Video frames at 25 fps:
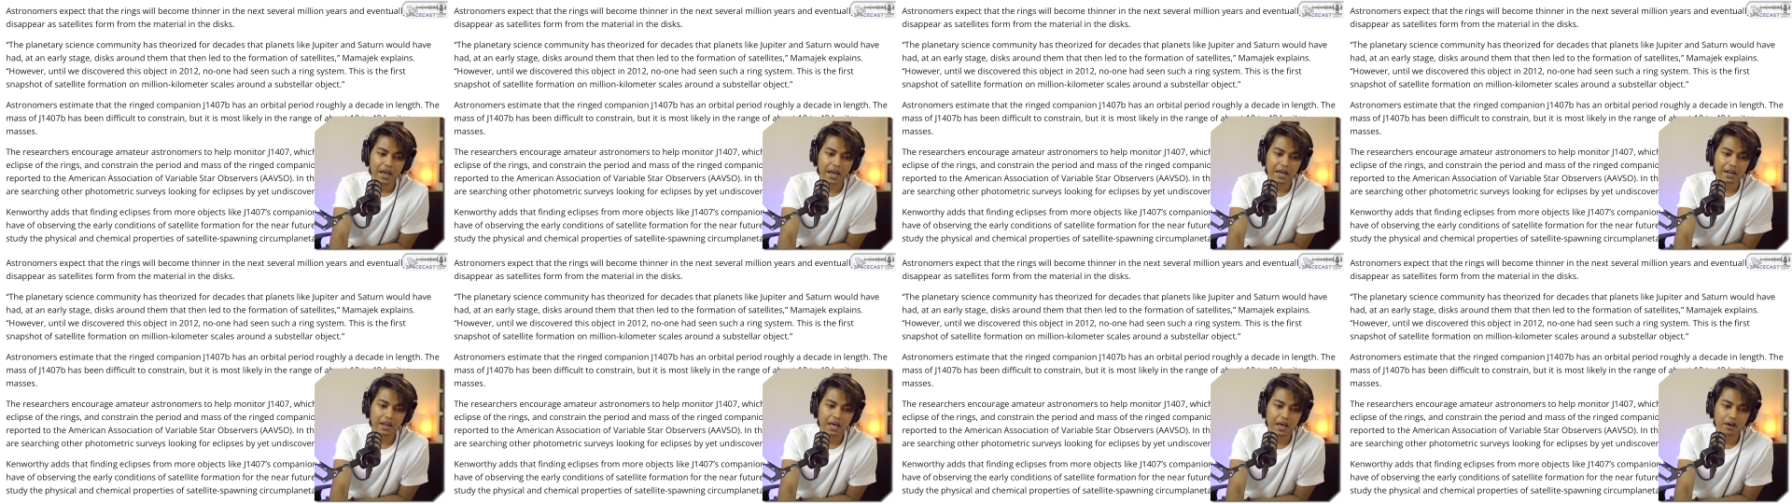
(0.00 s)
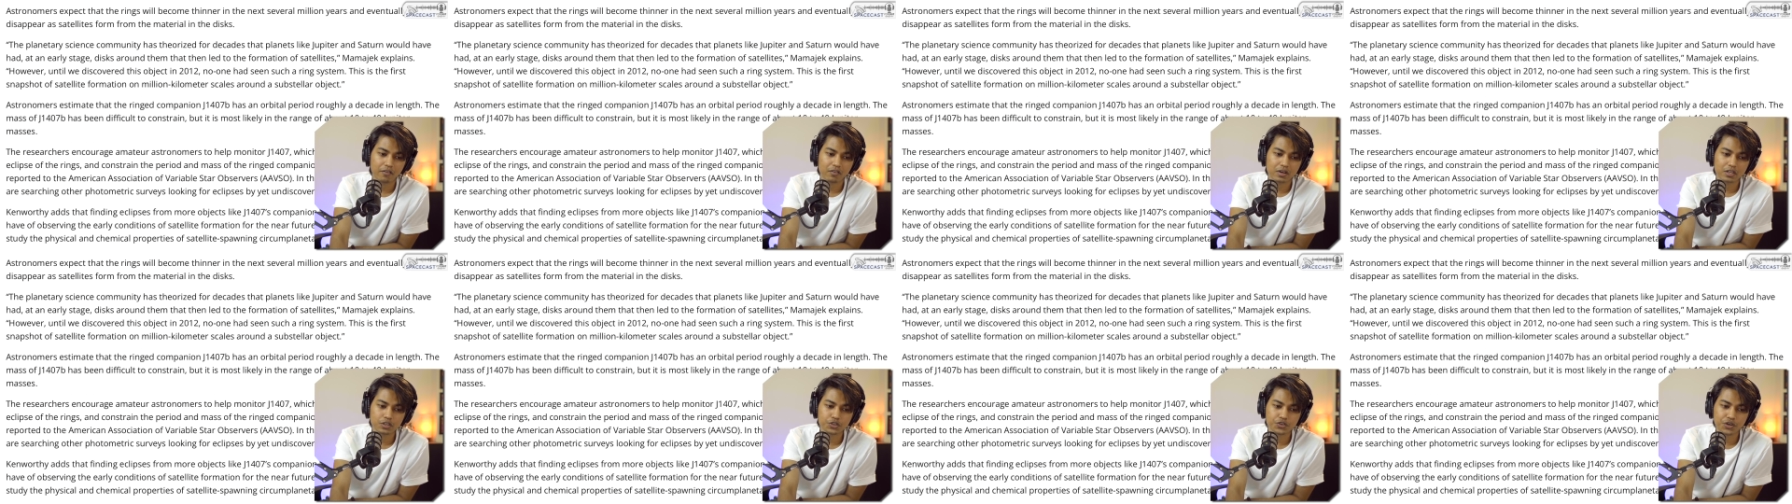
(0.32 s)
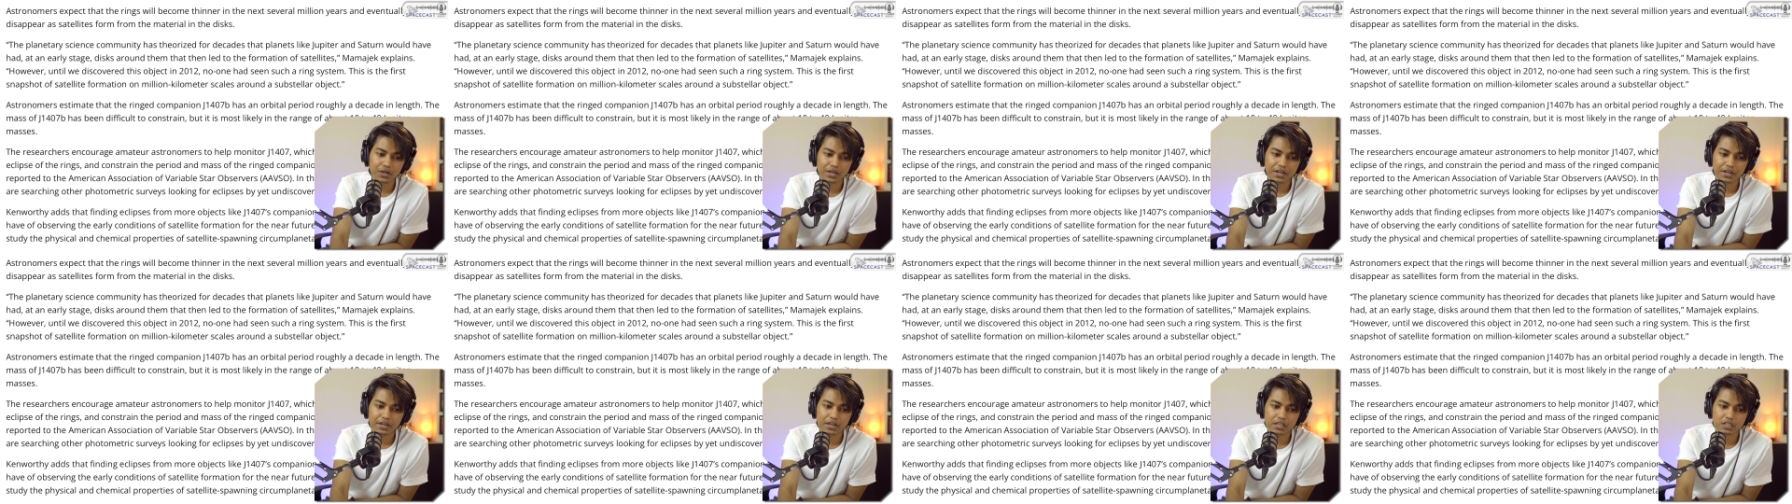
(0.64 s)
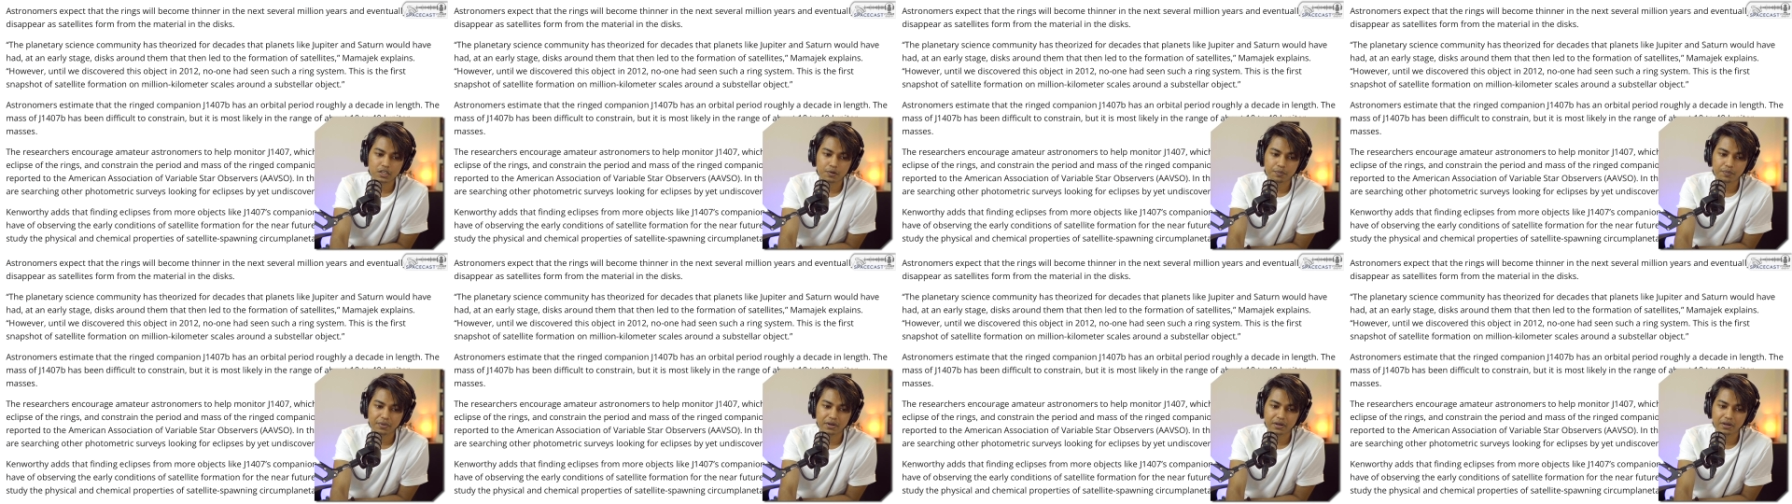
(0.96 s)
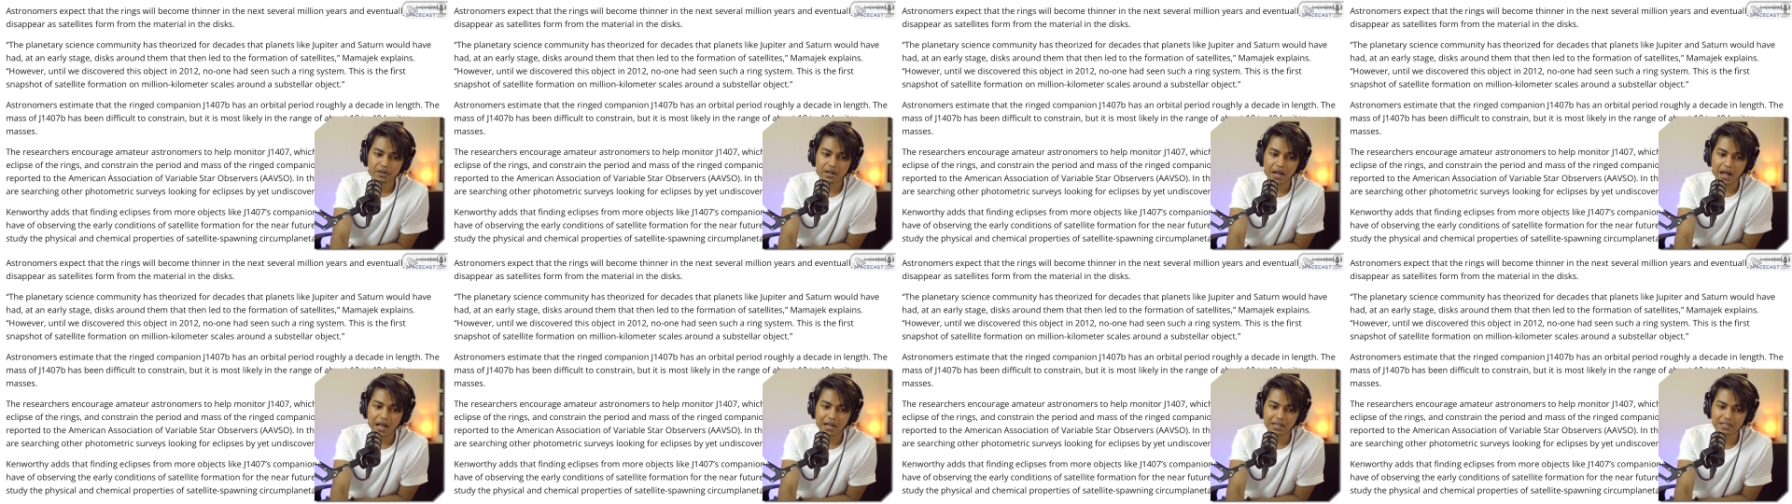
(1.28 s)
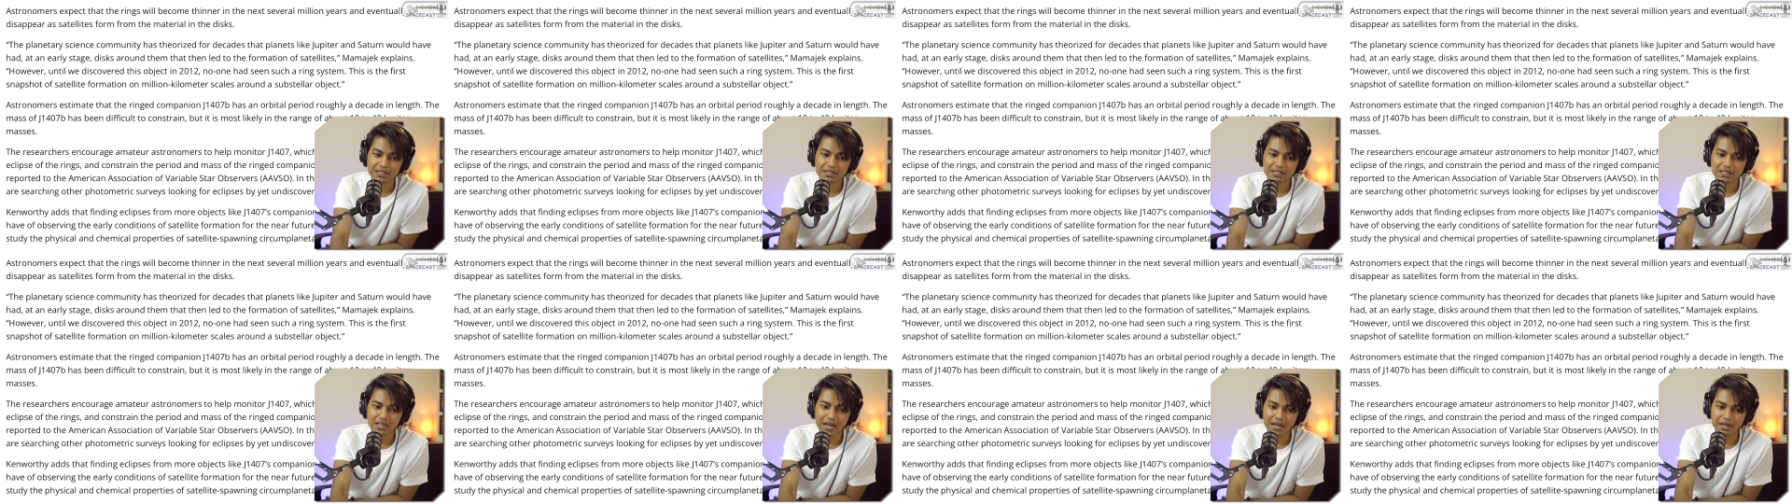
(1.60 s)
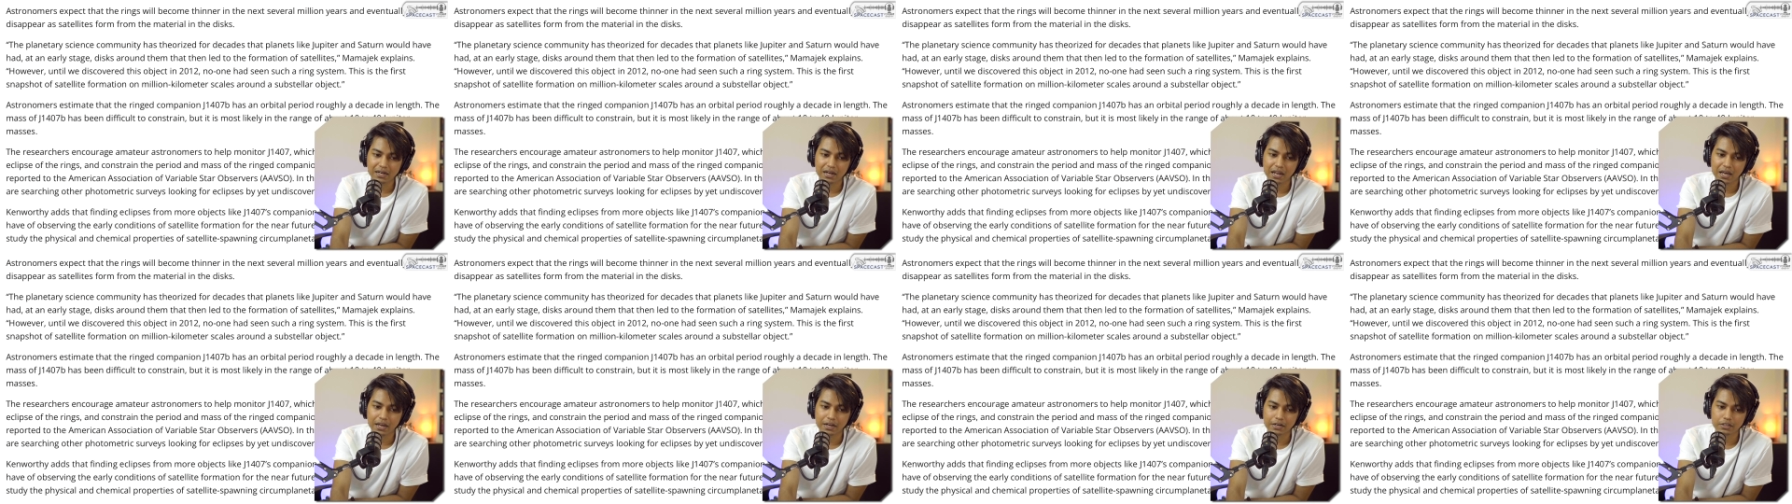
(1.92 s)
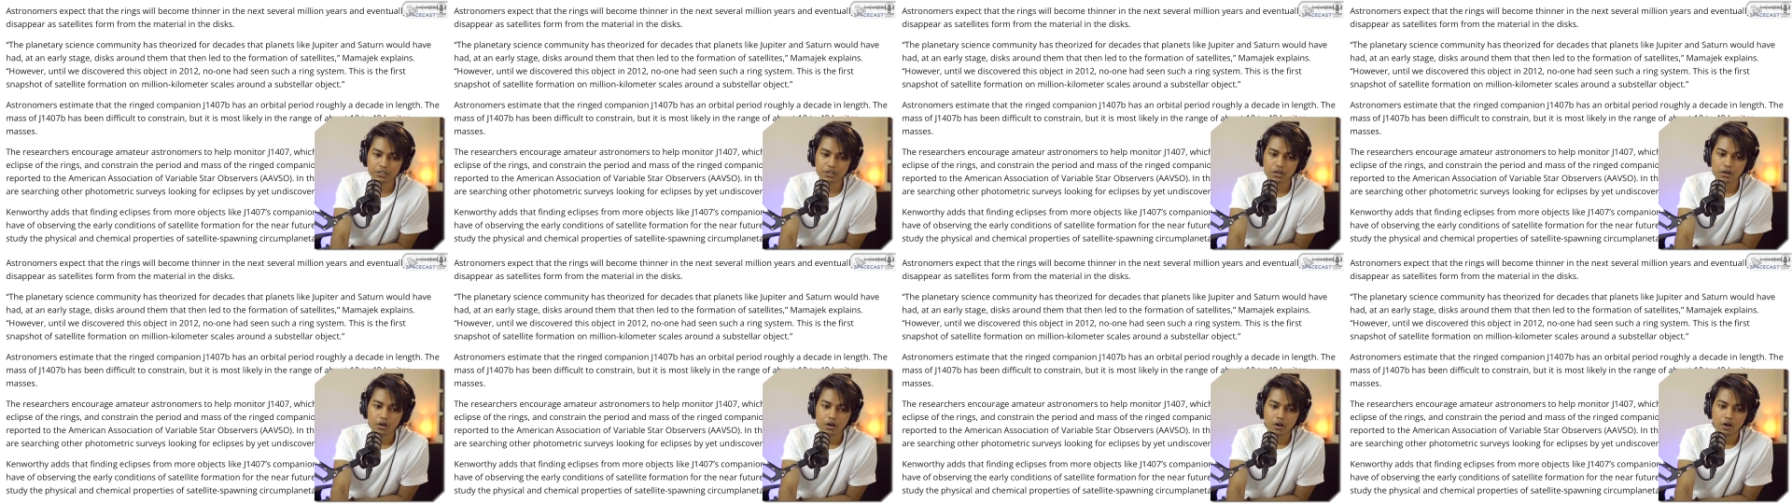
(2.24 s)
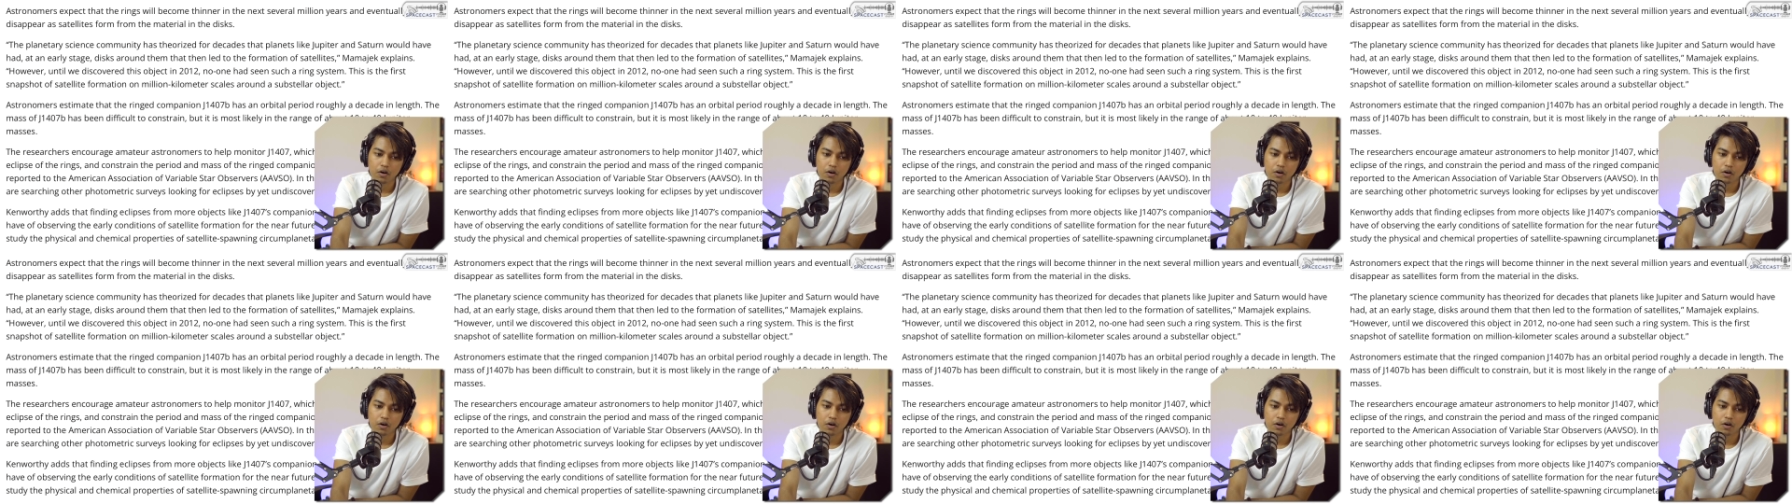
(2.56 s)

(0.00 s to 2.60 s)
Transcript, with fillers: and eventually disappear as satellites